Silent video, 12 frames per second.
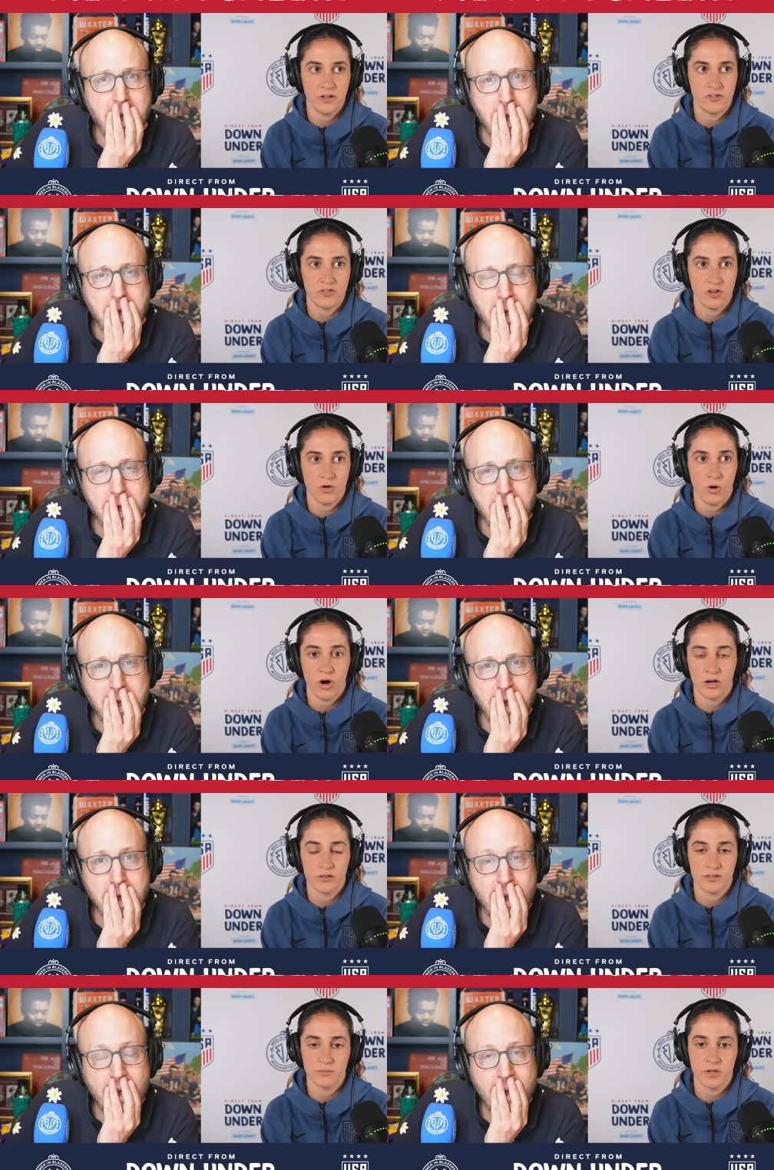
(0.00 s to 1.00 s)
Speaker 1: so
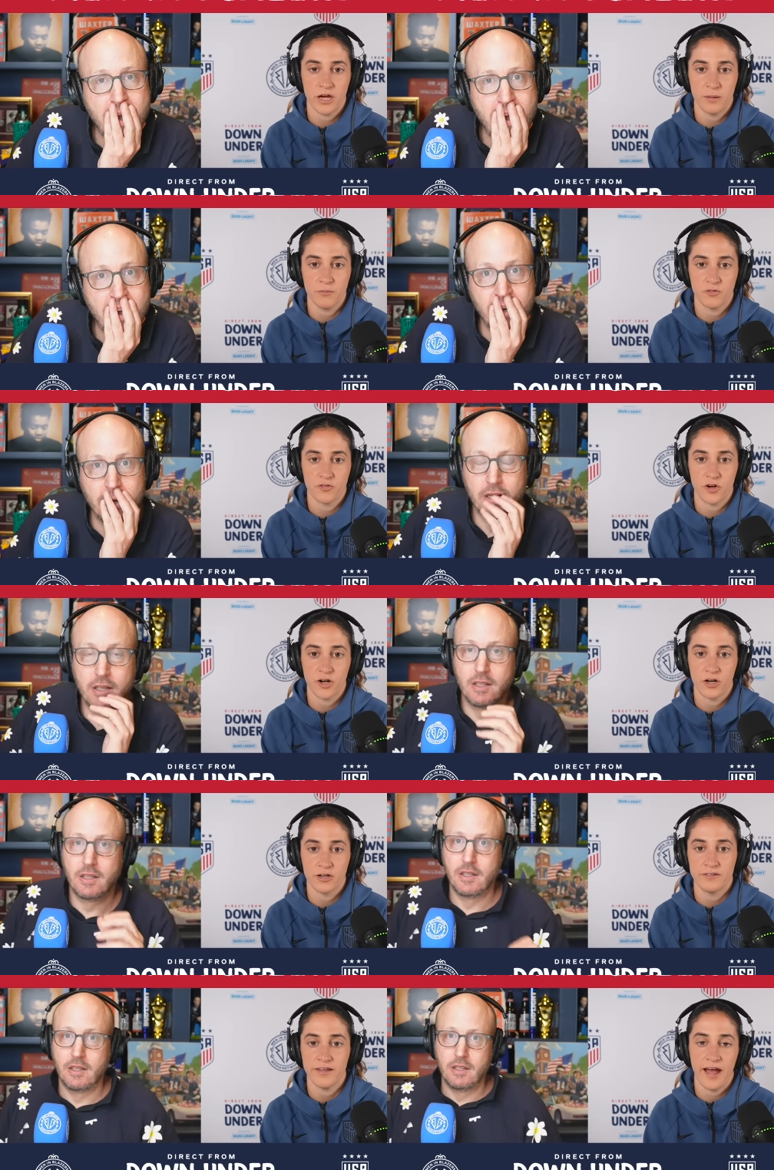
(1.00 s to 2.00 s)
hard sometimes for
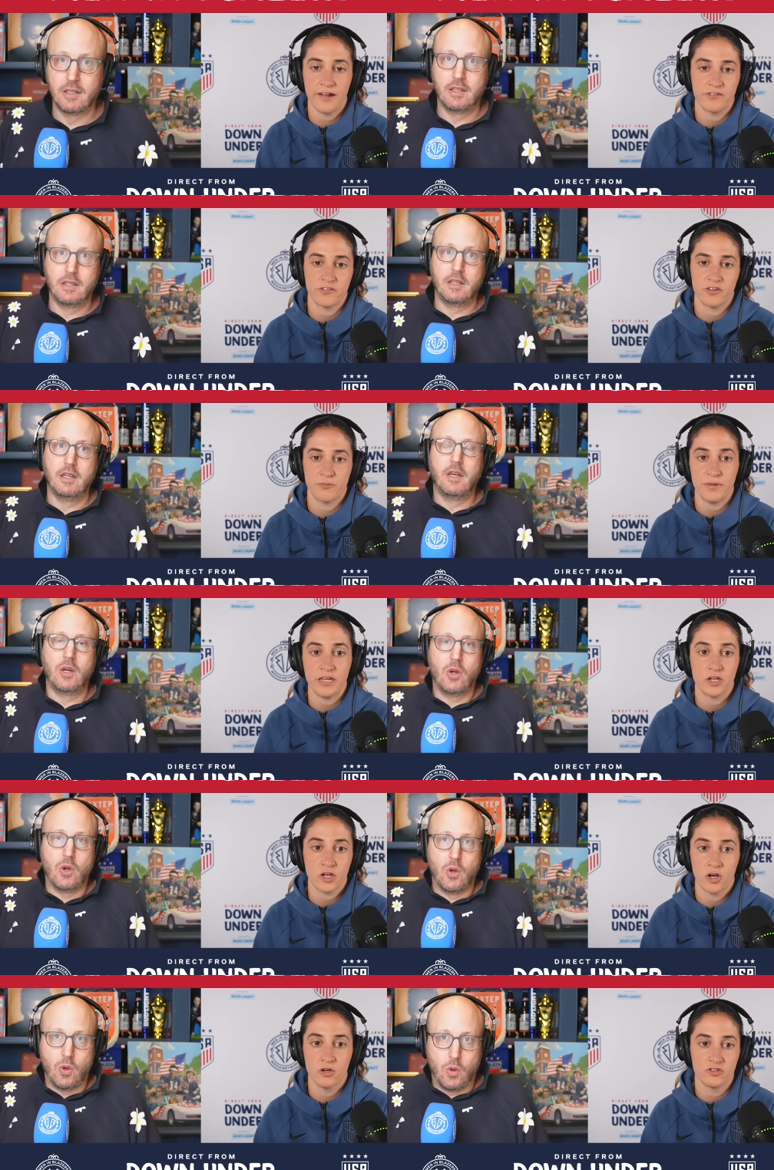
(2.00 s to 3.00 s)
dads to be a
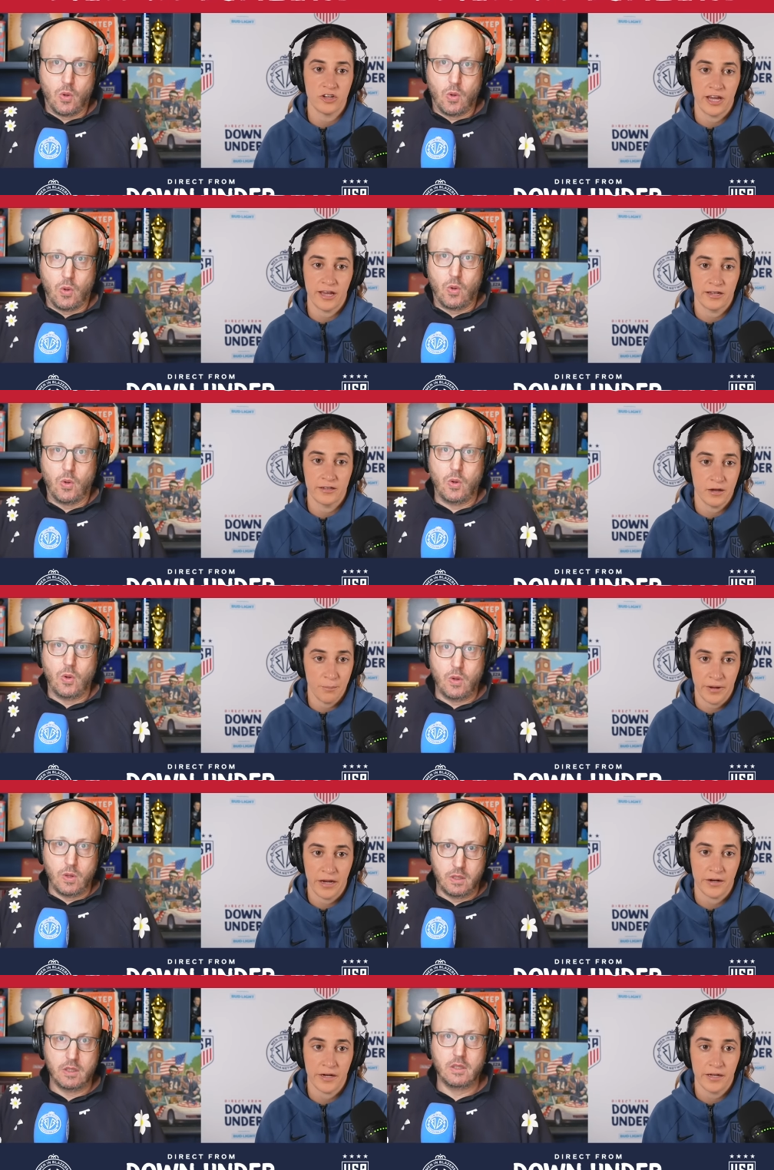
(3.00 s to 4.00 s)
coach and a
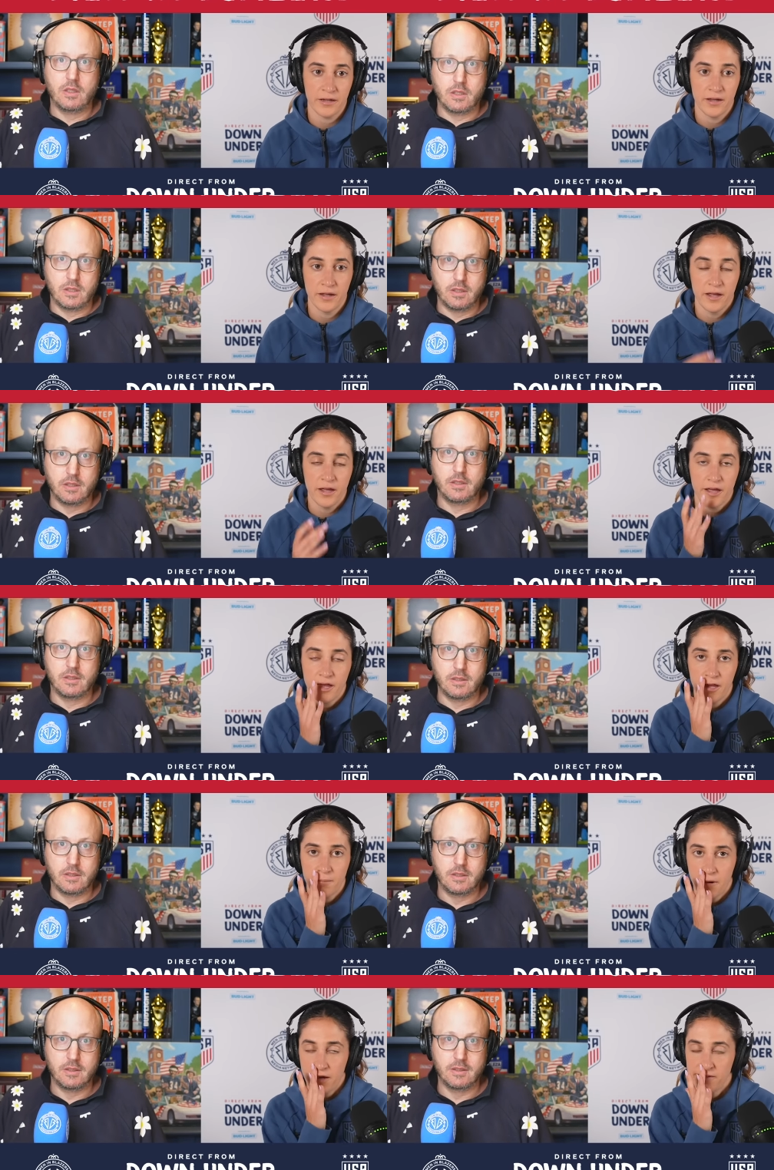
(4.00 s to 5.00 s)
parent.
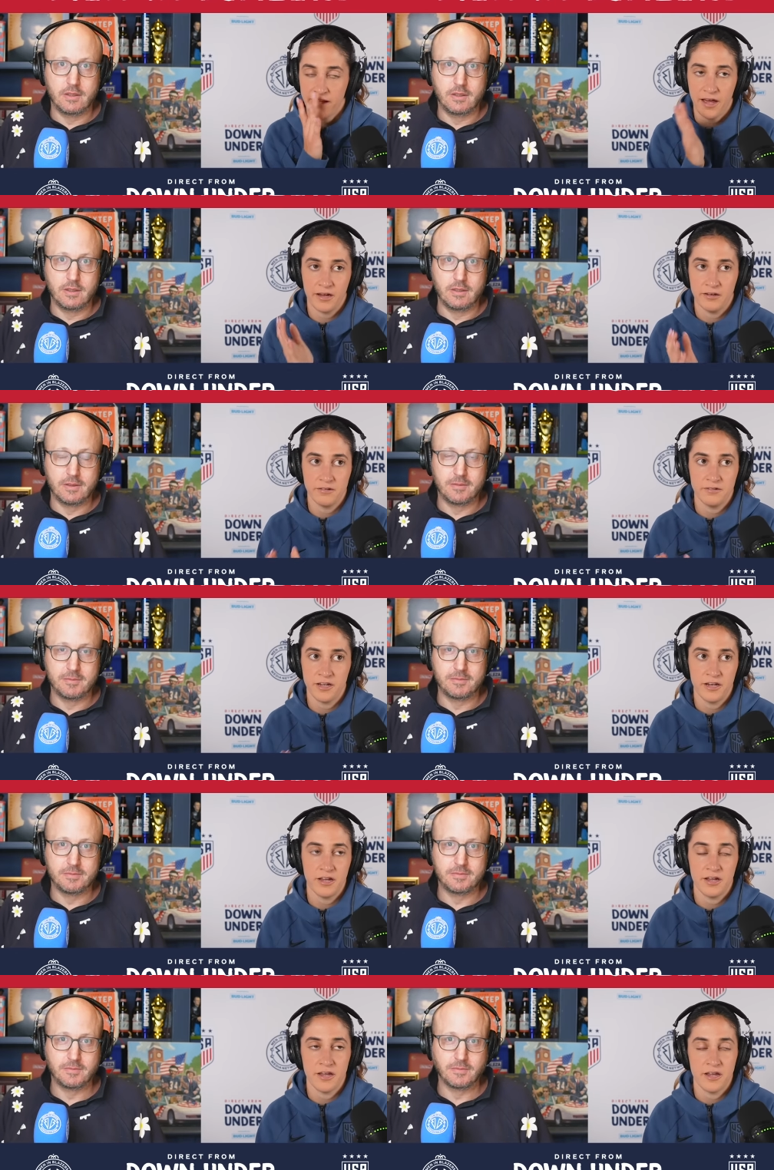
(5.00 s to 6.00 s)
And my dad did
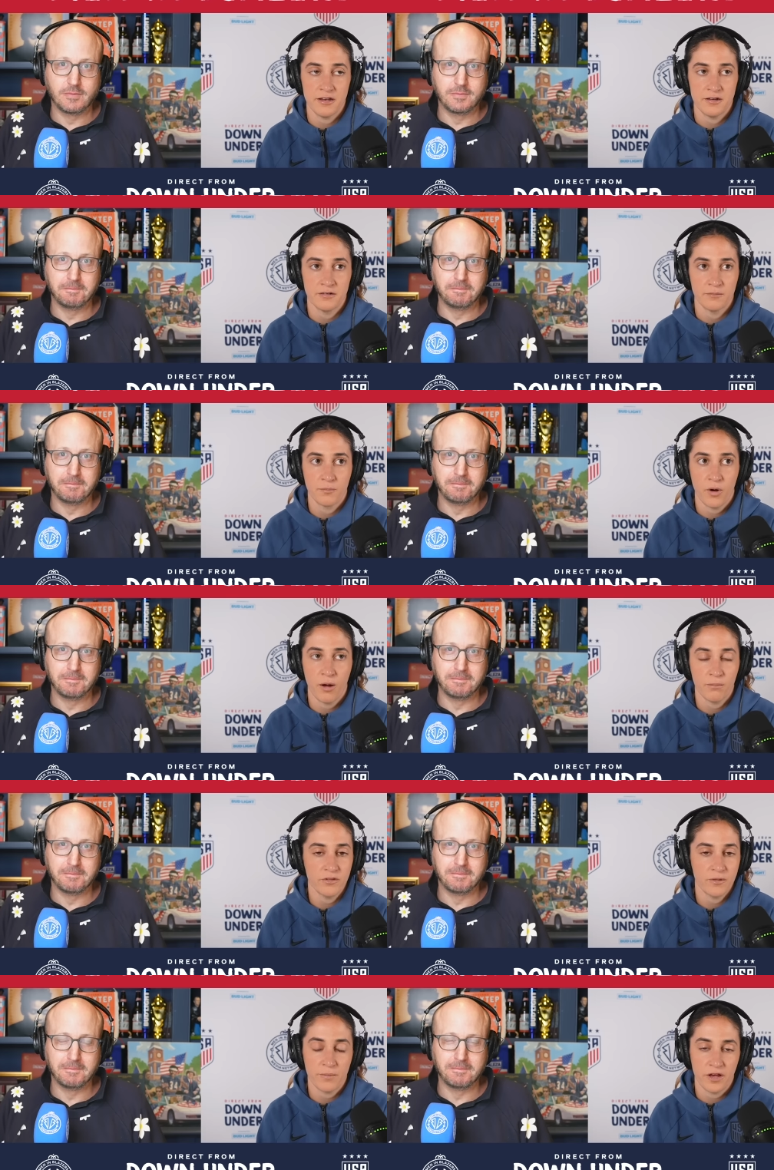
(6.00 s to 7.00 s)
it in probably
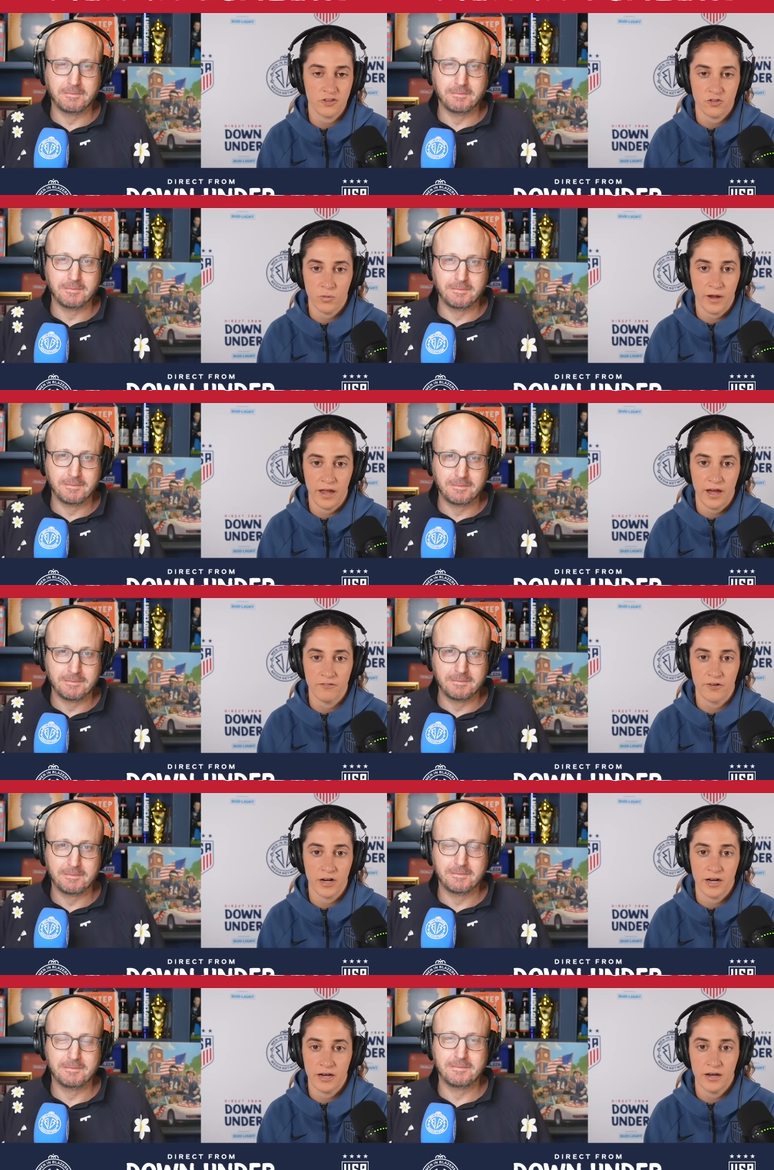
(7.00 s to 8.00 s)
the best way ever.
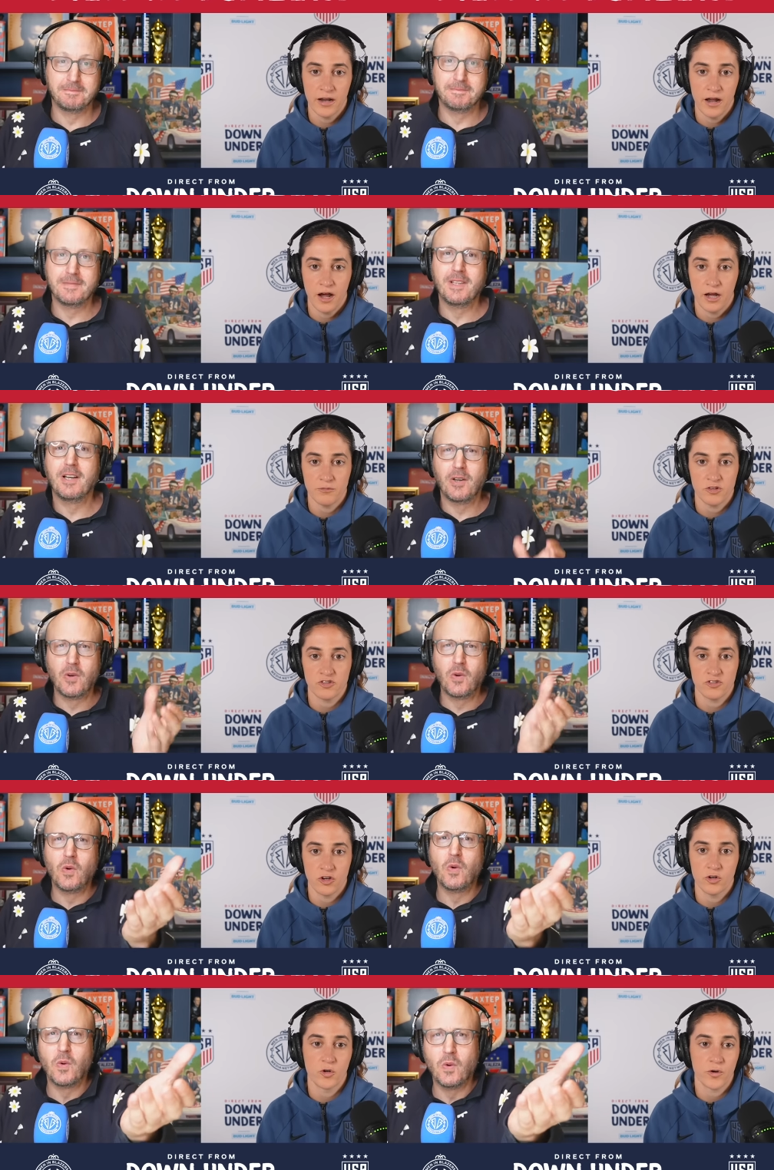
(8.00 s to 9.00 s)
And I'm just
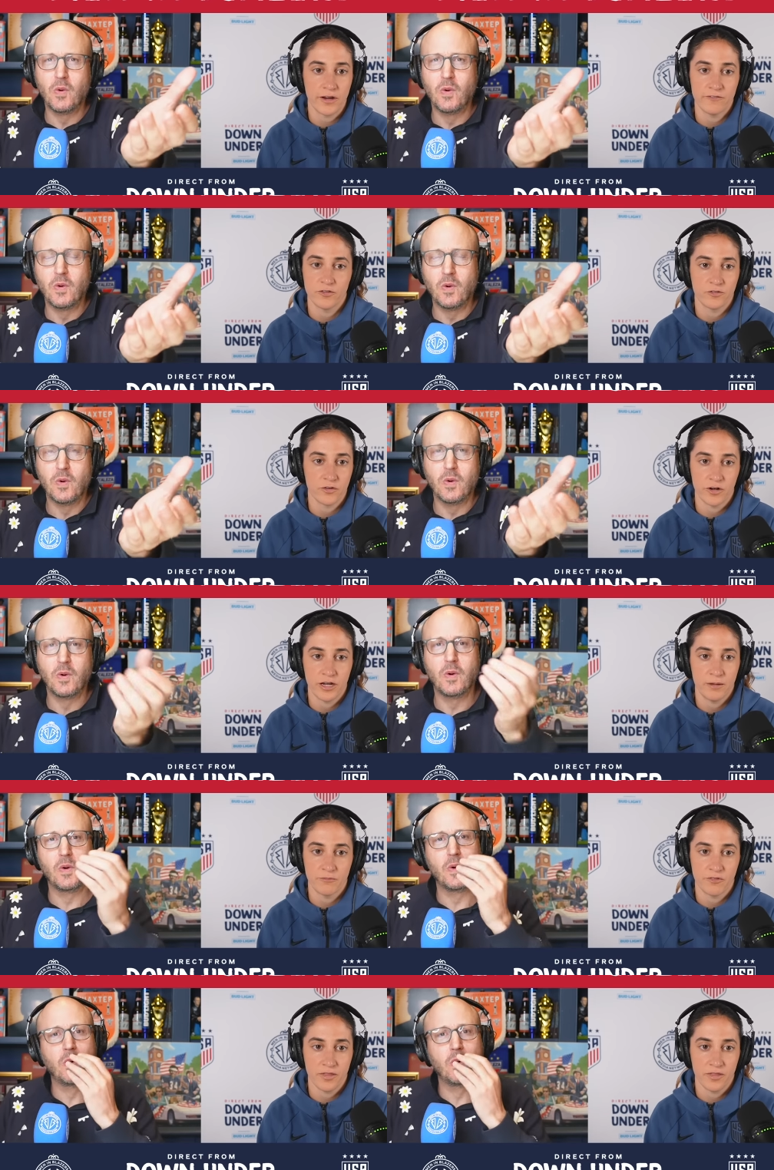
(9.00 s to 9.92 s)
so grateful for him for